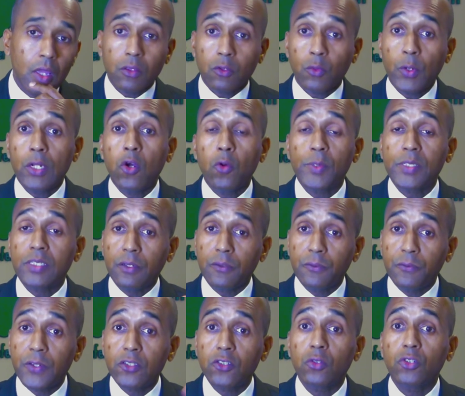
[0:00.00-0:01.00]
The Great Hope is the
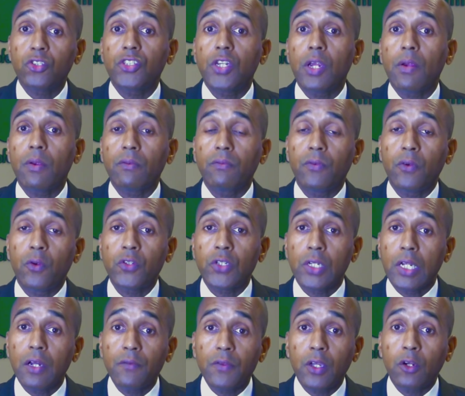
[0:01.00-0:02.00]
official sharing
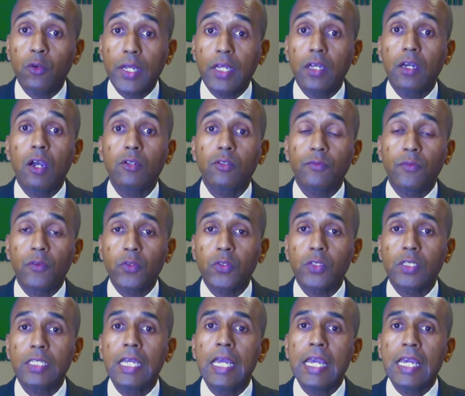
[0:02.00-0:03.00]
version of The Great
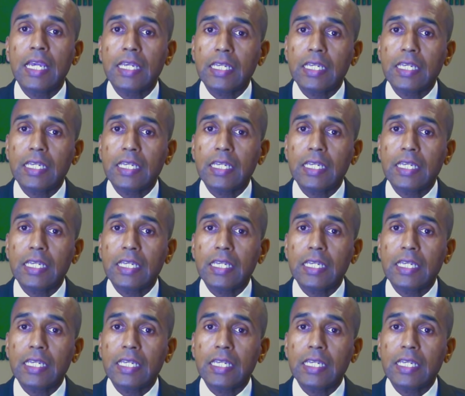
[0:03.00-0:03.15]
Controversy,